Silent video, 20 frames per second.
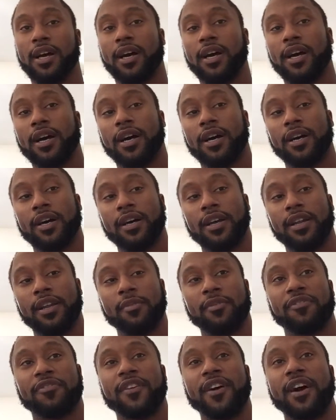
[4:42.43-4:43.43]
And
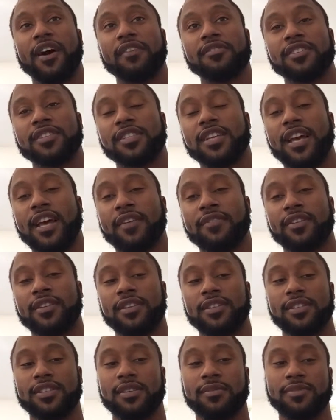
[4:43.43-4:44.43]
number five, just
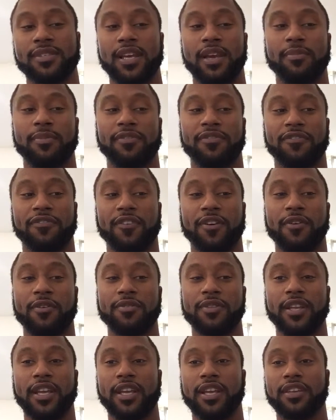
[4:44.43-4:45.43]
having some type of
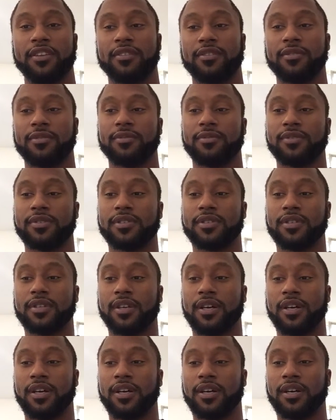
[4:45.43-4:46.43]
phone they can use.
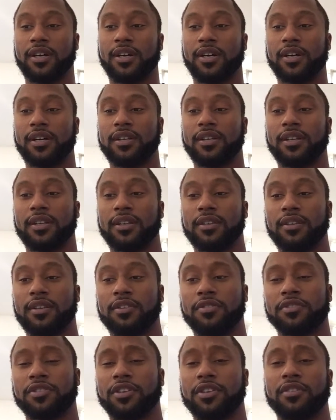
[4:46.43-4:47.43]

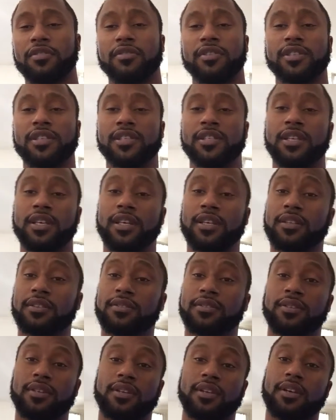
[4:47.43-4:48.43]
Usually you can just get
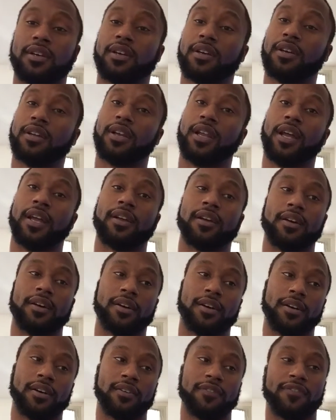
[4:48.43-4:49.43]
like
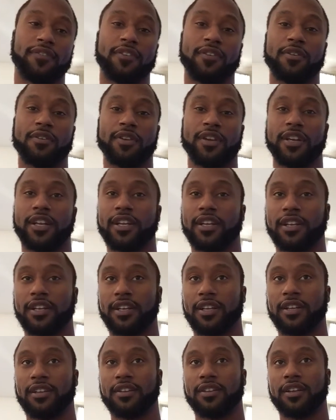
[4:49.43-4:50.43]
a phone in
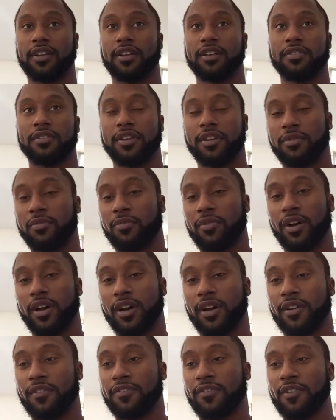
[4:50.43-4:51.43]
Italy. You can get
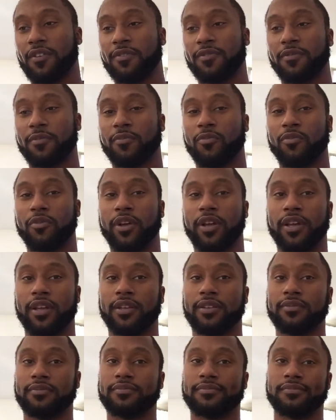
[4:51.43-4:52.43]
a phone from
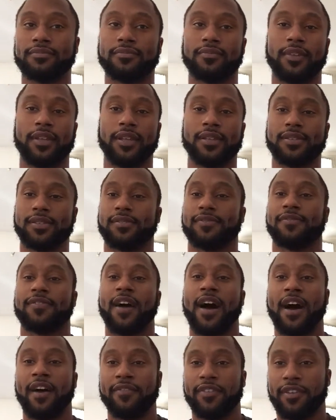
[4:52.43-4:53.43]
Win. It's
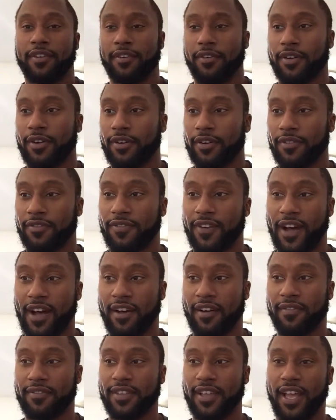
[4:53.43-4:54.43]
€5,
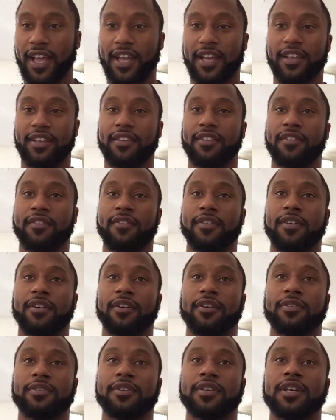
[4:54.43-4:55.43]
5 to
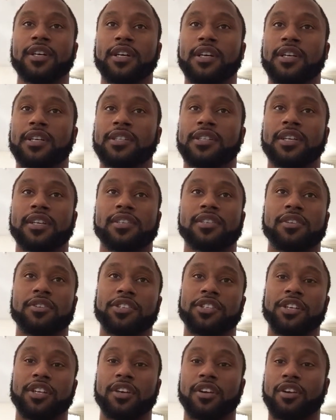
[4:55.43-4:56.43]
€8, just so
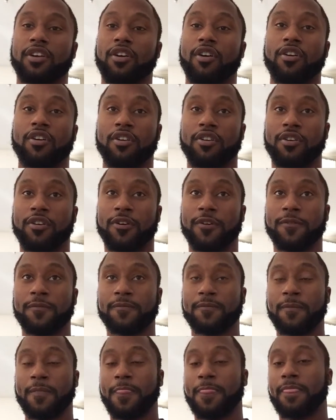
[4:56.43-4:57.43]
she can
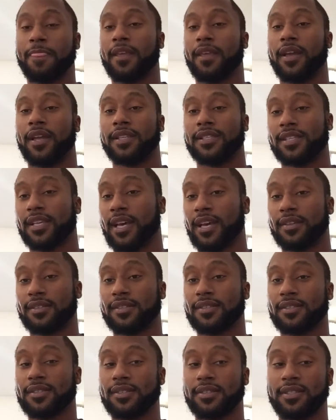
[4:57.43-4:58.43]
call and
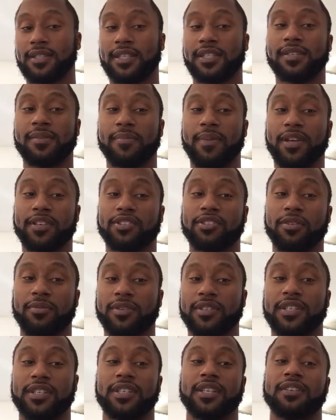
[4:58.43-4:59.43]
text, just to make sure
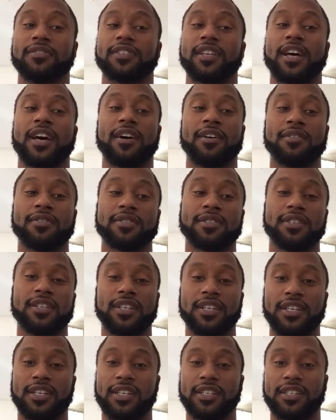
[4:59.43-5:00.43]
when she leaves the house
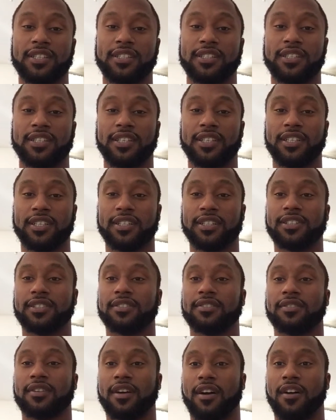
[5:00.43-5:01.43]
she's
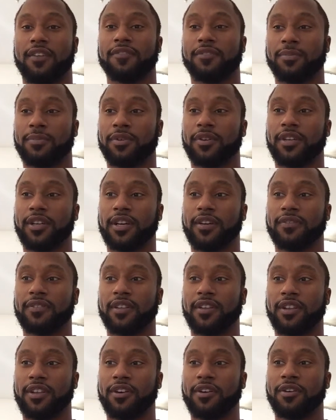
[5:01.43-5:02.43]
comfortable enough
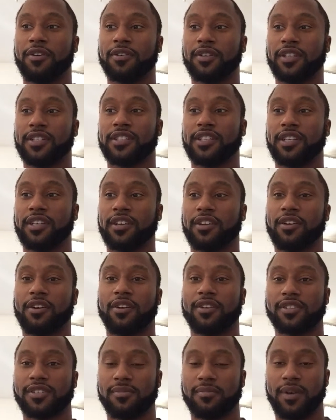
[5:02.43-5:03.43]
to know that she can
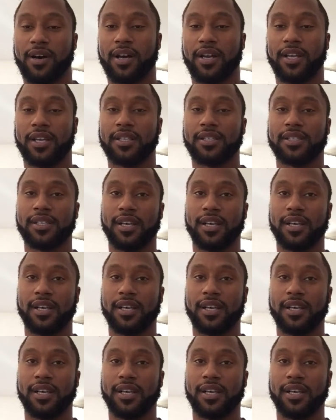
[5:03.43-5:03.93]
call somebody and